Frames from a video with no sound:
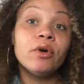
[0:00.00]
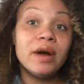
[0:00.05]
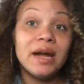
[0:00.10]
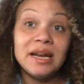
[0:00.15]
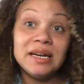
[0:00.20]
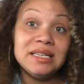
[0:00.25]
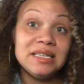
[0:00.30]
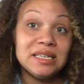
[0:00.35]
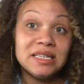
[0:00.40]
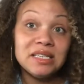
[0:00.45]

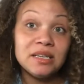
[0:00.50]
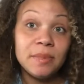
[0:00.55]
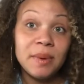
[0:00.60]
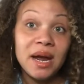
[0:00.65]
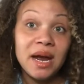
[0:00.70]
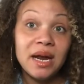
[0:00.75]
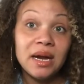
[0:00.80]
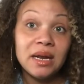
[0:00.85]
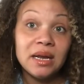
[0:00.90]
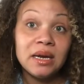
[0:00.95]

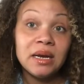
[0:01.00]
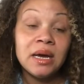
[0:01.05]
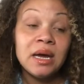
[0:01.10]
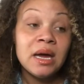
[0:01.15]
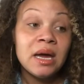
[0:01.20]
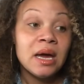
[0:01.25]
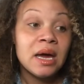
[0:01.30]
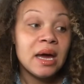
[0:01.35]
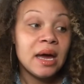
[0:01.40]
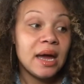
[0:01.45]
anticipated.
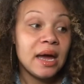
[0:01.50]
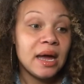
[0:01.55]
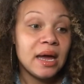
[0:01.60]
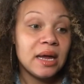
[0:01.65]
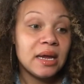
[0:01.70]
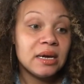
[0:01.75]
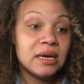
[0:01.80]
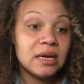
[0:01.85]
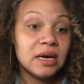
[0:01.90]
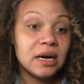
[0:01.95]

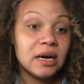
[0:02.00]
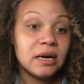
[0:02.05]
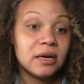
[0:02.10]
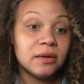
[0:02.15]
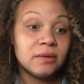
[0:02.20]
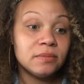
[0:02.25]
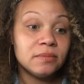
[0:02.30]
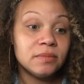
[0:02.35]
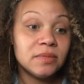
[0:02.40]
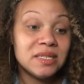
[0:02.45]
And
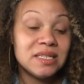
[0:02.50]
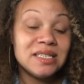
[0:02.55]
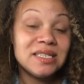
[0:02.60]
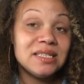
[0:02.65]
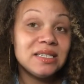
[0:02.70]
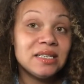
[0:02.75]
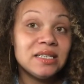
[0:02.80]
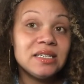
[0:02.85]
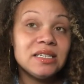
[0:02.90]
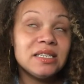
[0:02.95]

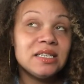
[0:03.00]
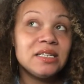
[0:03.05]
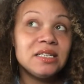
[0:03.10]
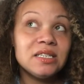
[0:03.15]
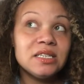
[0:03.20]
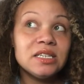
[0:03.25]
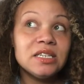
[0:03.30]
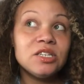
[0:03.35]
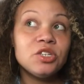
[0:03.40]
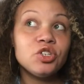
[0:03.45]

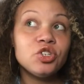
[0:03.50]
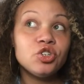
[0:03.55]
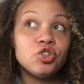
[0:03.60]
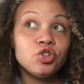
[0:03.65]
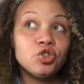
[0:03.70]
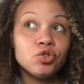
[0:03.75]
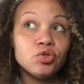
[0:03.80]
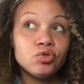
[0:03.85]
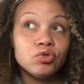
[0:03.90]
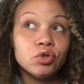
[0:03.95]
it's
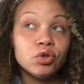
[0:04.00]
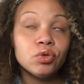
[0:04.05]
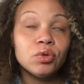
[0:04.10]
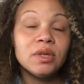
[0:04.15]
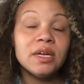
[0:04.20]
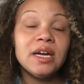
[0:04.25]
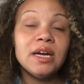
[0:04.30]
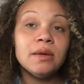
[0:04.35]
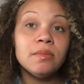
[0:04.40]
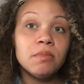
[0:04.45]

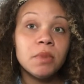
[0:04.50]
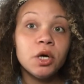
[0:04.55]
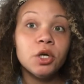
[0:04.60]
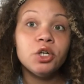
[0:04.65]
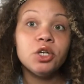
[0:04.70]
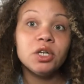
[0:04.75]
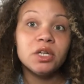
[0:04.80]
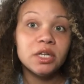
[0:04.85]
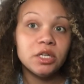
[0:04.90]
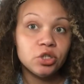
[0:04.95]
truly
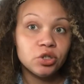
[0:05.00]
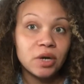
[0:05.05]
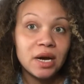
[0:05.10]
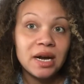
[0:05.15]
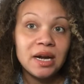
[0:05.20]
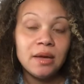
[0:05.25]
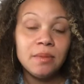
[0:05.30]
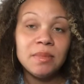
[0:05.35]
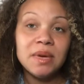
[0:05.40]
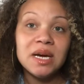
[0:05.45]
emotionally
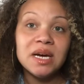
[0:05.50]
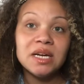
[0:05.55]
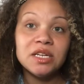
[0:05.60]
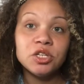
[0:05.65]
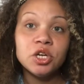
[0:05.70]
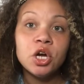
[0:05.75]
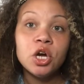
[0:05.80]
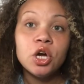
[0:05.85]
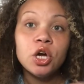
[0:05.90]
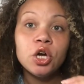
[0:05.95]
draining, because
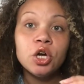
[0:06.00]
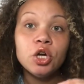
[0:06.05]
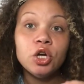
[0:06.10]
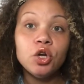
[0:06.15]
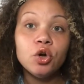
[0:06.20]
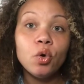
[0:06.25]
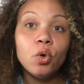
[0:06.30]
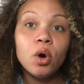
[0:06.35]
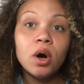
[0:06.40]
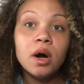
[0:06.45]

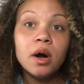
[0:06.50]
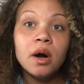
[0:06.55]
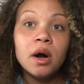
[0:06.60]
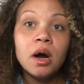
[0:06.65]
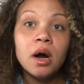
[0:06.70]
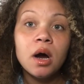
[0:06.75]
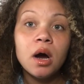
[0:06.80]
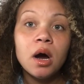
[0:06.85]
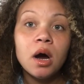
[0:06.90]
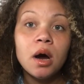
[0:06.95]
your
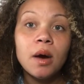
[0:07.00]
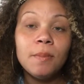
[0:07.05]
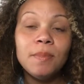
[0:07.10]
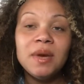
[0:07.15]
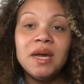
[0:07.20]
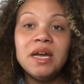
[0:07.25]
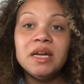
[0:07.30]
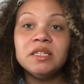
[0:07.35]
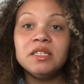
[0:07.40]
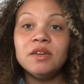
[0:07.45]

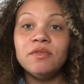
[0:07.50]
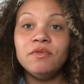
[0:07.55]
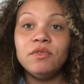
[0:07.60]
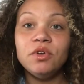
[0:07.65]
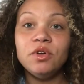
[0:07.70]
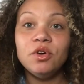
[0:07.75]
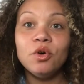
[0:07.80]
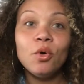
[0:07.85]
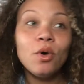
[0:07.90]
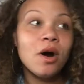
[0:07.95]
piece of
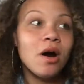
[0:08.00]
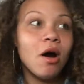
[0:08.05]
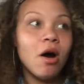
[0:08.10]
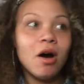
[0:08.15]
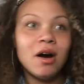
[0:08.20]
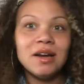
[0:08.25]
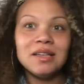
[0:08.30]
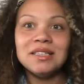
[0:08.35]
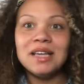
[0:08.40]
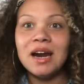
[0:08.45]
your
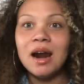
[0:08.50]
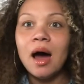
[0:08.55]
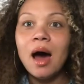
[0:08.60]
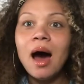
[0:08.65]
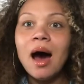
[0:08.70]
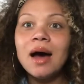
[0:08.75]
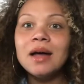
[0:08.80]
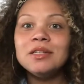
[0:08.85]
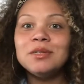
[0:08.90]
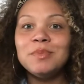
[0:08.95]
heart is at a
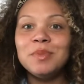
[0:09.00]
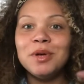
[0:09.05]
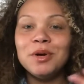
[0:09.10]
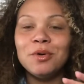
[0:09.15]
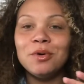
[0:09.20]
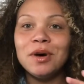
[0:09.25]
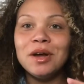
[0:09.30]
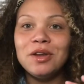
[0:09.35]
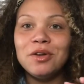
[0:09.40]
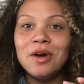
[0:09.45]

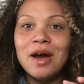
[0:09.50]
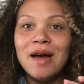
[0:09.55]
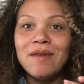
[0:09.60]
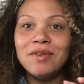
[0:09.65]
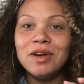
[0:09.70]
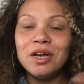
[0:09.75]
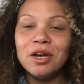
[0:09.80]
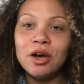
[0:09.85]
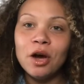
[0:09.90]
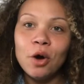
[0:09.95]
hospital and you're having
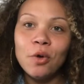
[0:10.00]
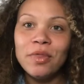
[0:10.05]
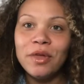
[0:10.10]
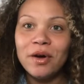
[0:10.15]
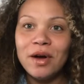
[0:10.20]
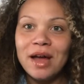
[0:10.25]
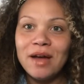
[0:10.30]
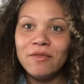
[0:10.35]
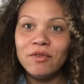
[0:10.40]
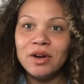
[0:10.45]
to go there
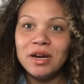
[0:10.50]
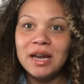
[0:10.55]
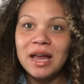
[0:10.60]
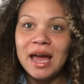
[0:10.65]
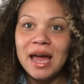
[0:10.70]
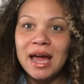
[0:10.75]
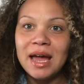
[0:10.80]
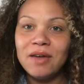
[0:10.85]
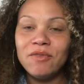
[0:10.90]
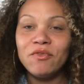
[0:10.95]
every
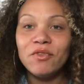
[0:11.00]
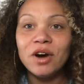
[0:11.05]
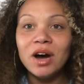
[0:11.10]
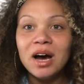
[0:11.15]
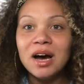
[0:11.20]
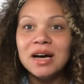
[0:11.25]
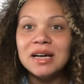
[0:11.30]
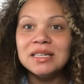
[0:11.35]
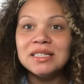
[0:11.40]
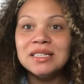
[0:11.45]
day. And for
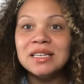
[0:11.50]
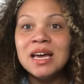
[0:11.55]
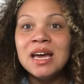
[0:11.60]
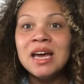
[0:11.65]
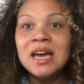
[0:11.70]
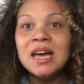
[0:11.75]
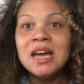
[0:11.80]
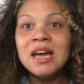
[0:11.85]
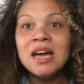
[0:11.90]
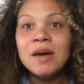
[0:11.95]
us,
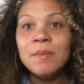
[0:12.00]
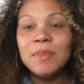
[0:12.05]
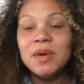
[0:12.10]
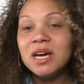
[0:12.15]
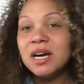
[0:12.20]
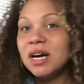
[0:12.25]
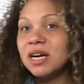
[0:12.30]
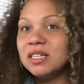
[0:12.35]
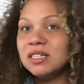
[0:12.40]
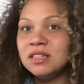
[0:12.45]

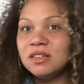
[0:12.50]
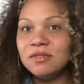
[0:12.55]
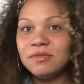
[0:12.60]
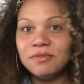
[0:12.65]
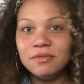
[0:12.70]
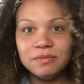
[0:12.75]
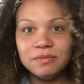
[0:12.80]
because of